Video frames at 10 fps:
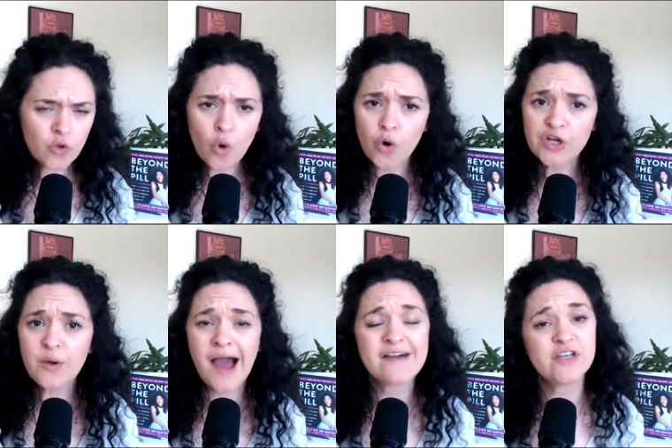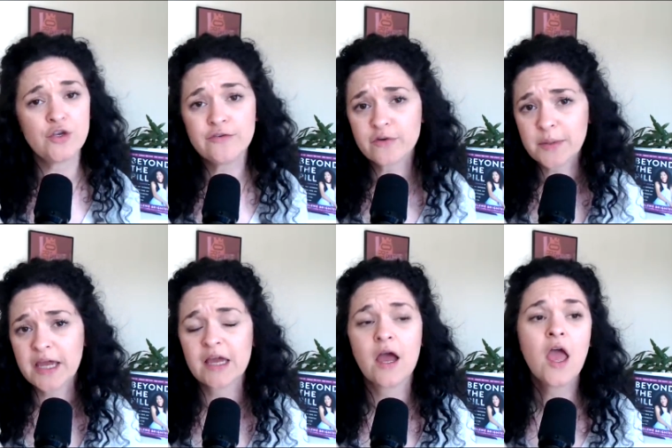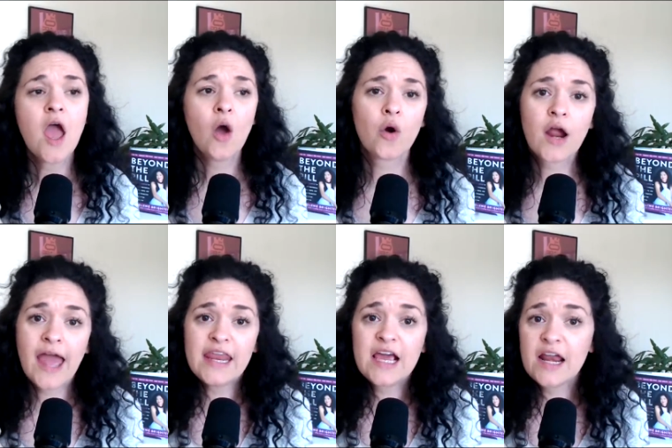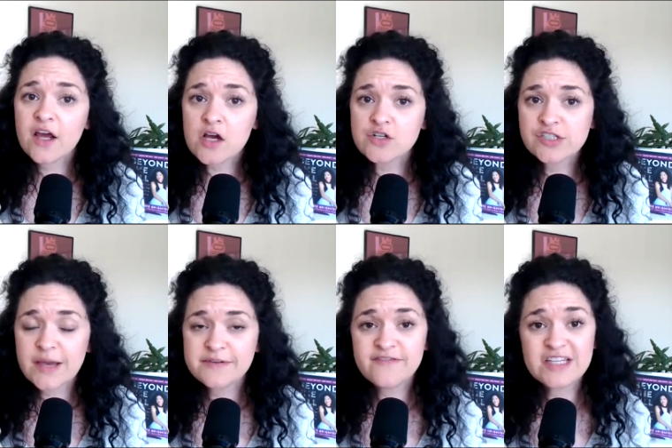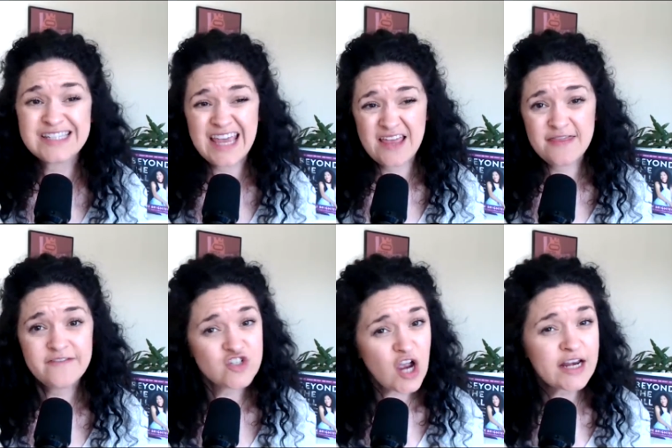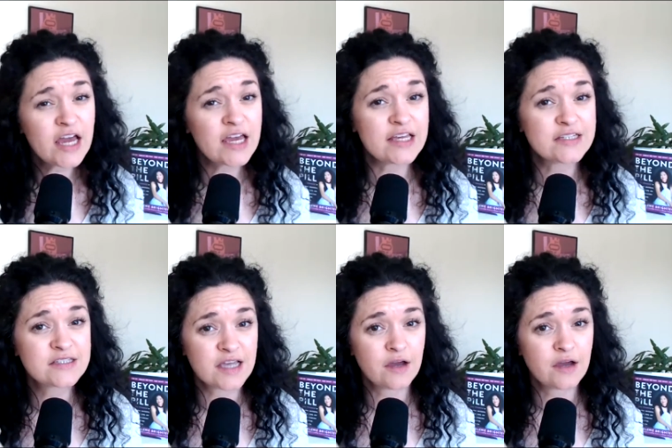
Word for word: or you have a NuvaRing or any kind of contraceptive that's in the vagina, it's